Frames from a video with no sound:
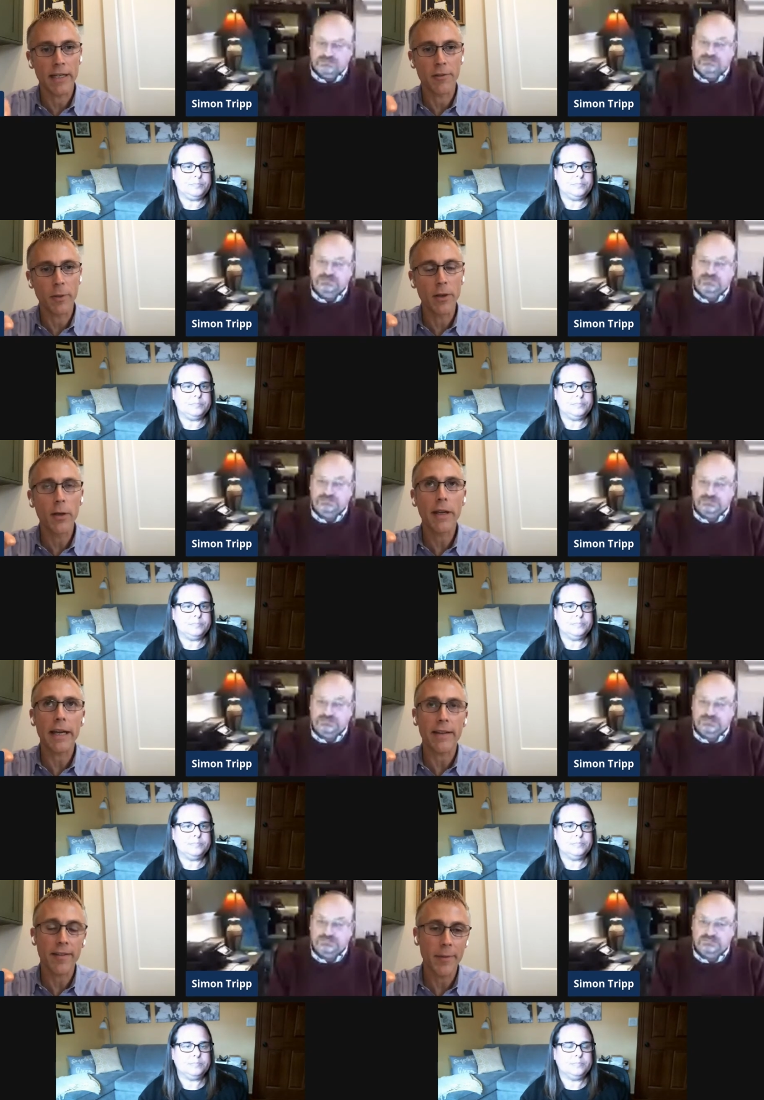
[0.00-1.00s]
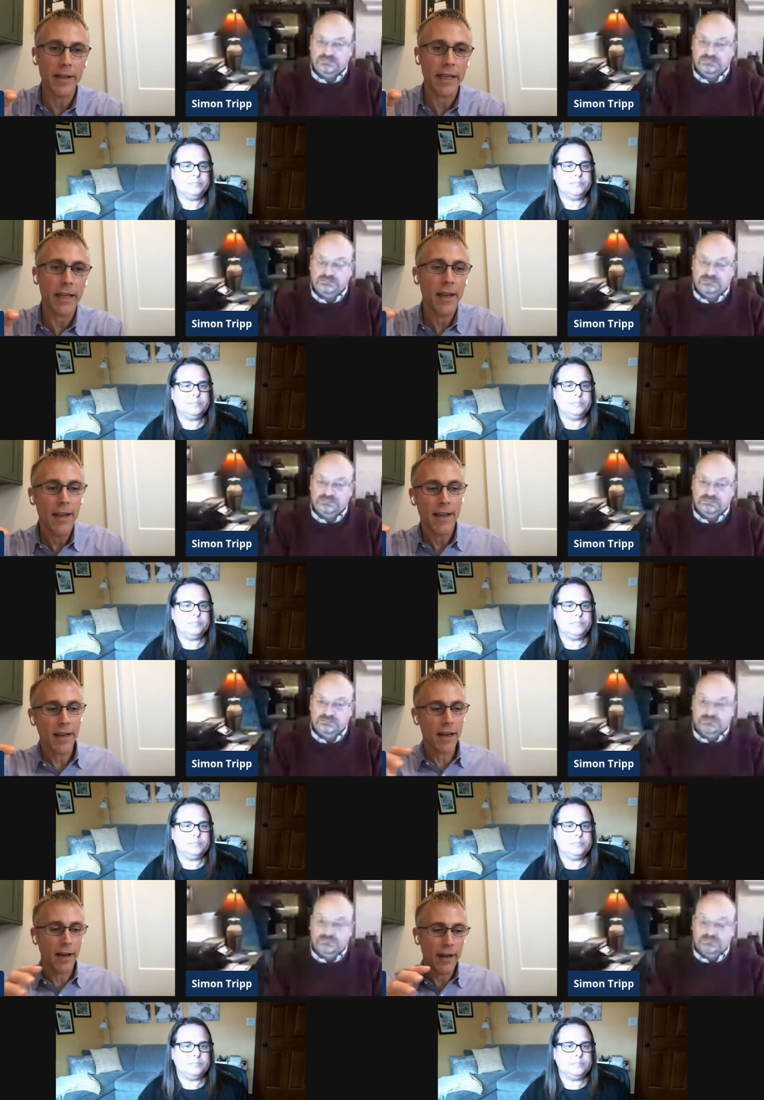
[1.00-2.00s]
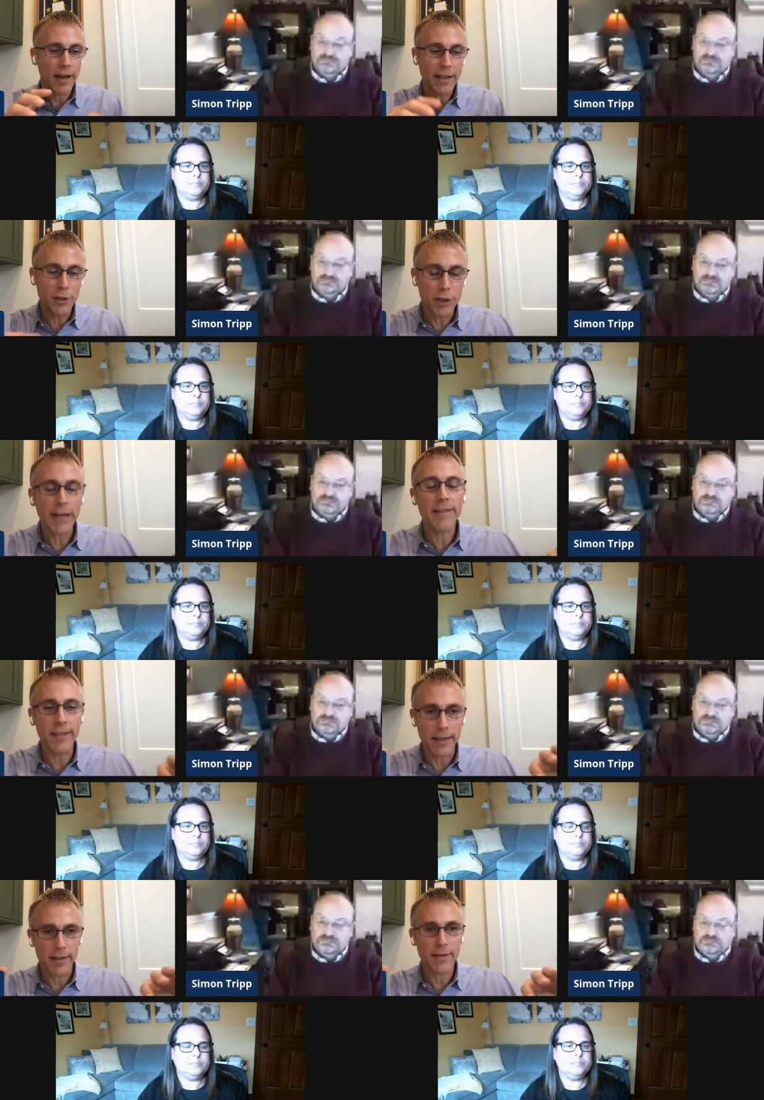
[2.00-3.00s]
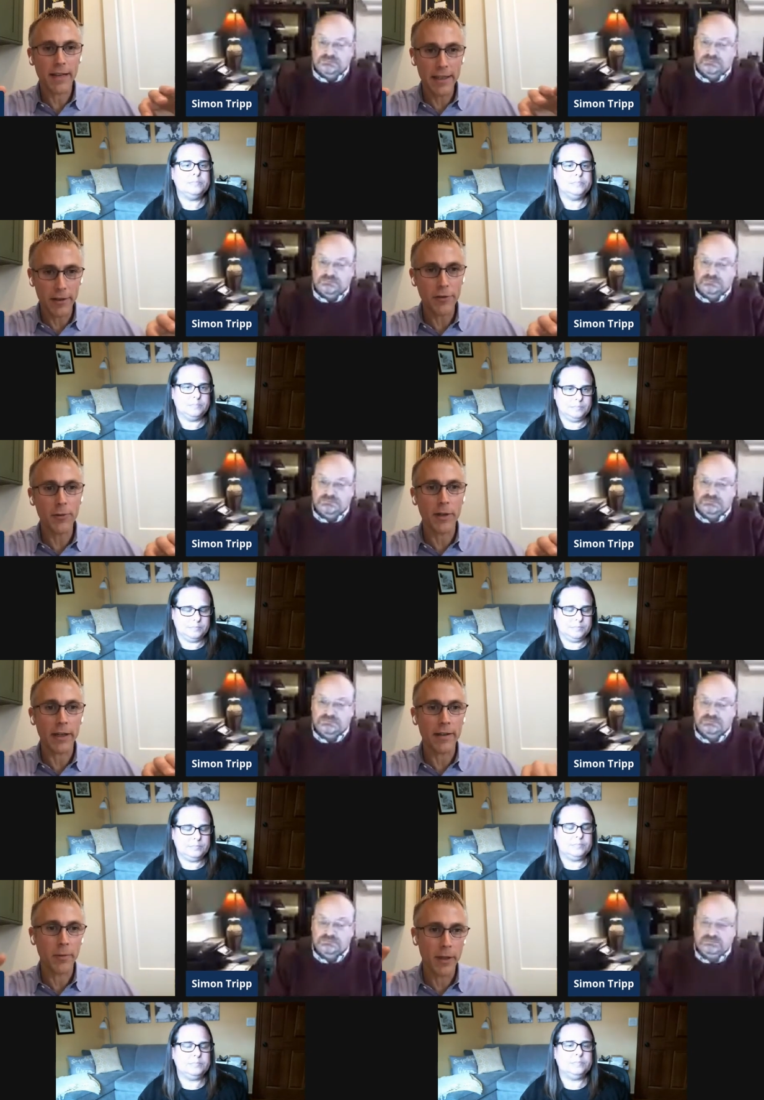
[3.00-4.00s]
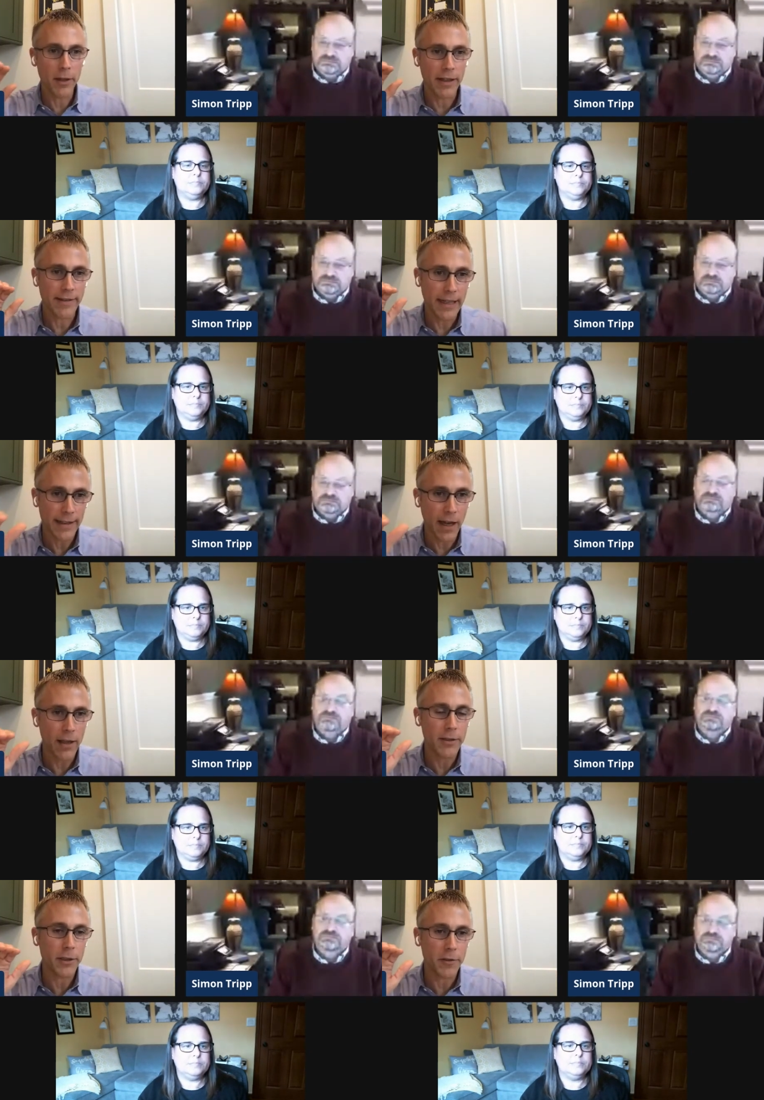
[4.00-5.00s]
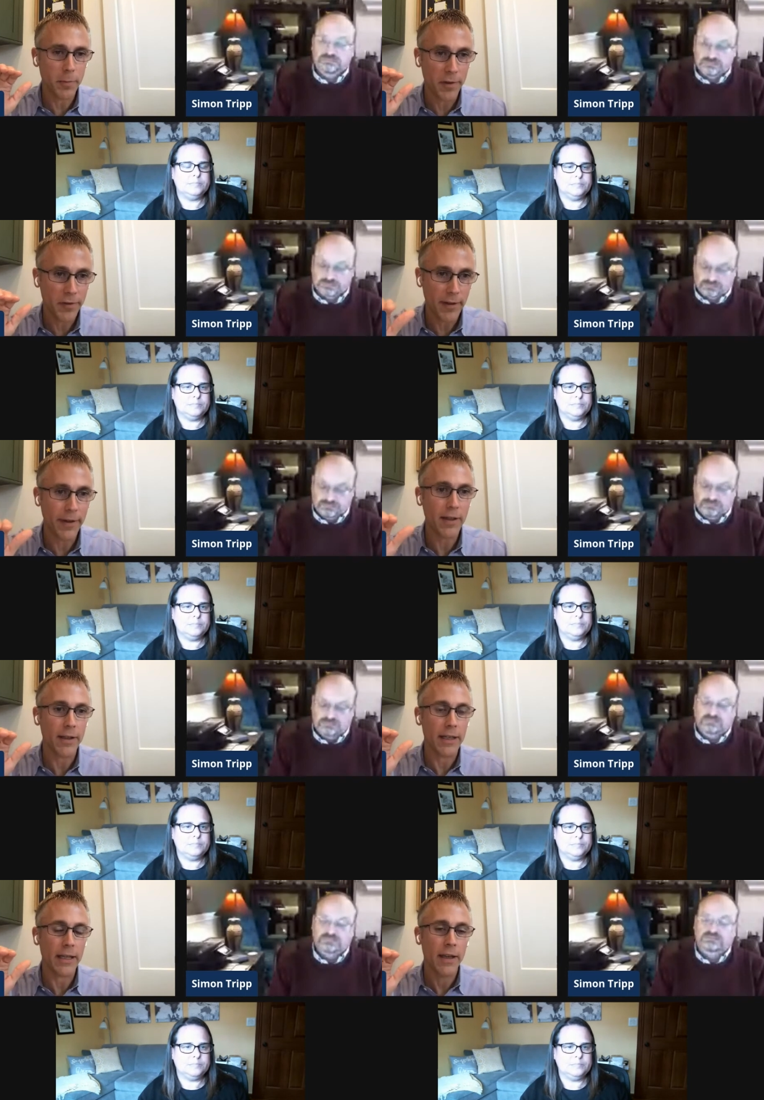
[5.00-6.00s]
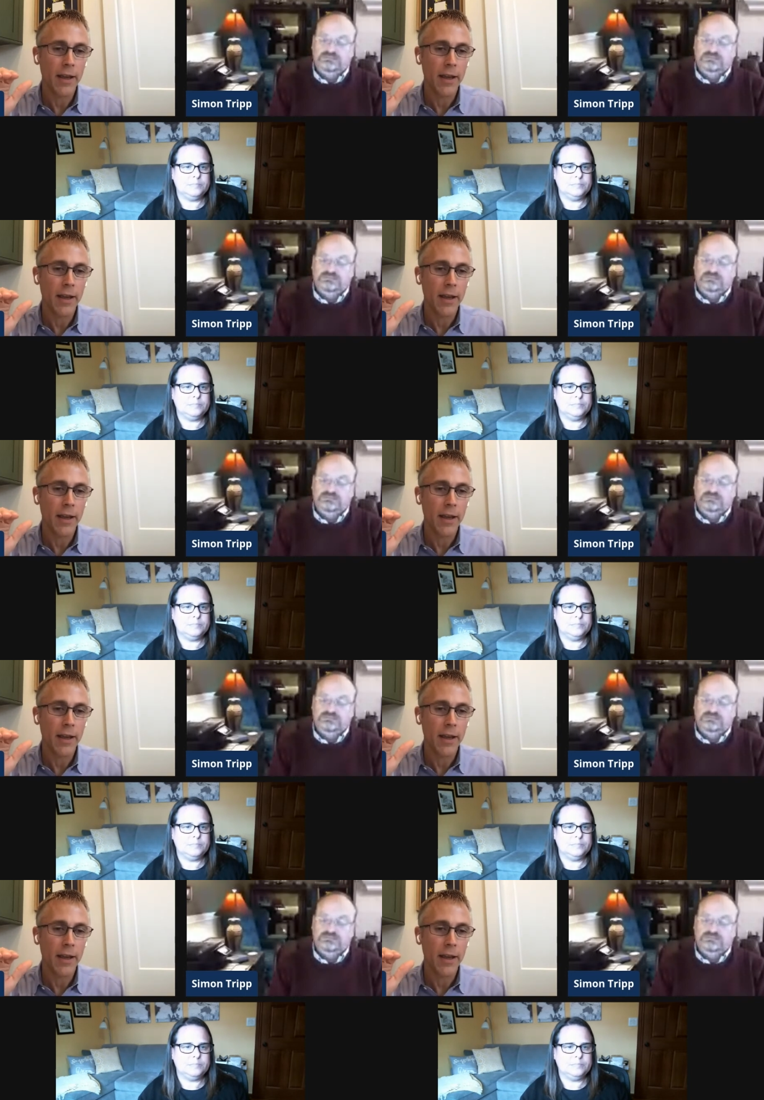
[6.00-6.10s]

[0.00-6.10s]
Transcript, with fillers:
Speaker 1: And as we look at some of the uh, adjacent industries and we look at technology specifically,